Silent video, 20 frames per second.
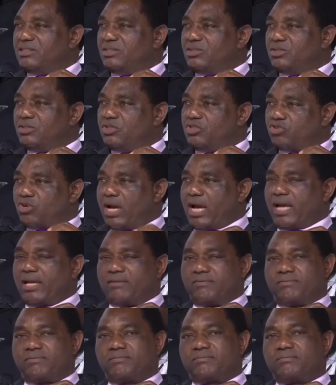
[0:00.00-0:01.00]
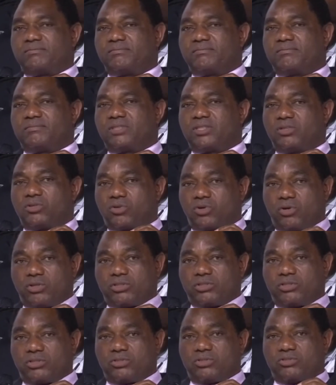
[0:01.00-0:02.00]
to drive
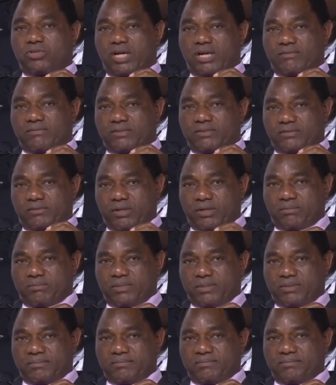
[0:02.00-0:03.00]
growth, to drive development.